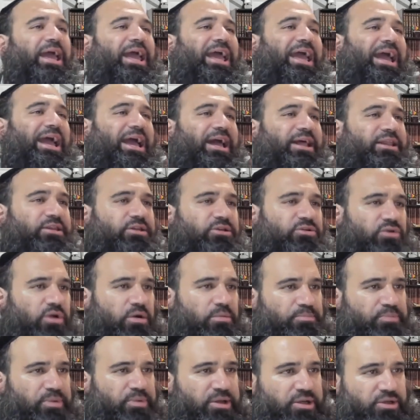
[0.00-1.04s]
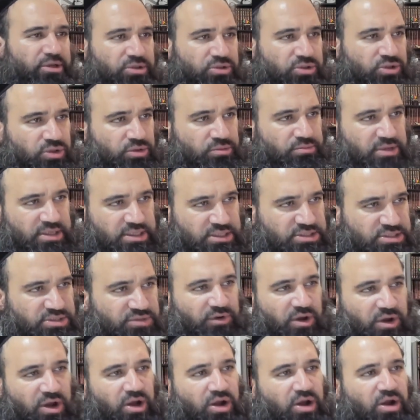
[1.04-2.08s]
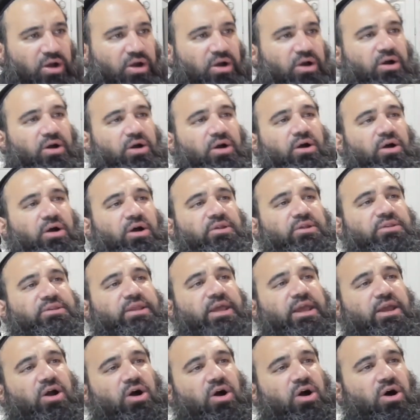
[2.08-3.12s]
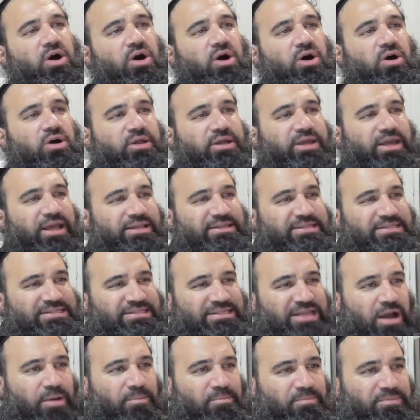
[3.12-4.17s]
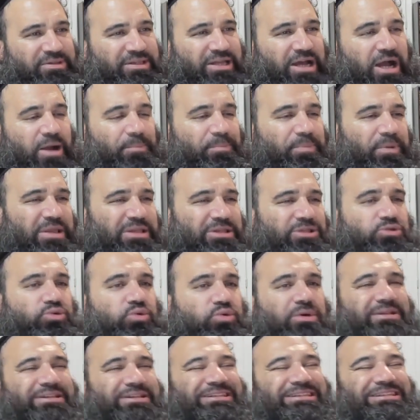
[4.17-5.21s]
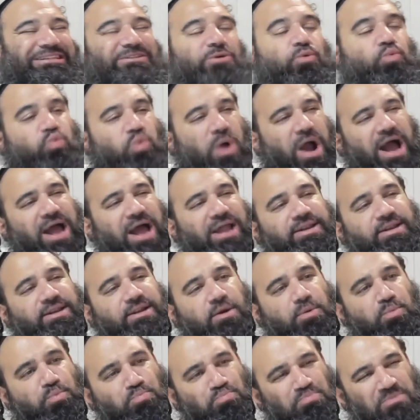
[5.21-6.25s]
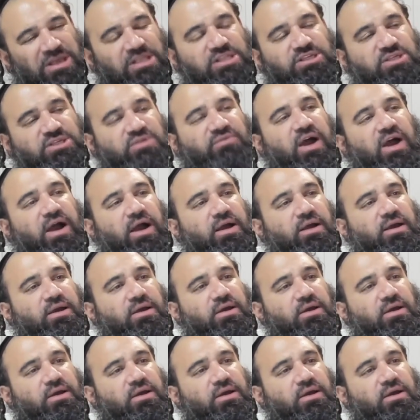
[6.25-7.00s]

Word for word: and the rabbinical mitzvot, they all get summed up into one mitzvah.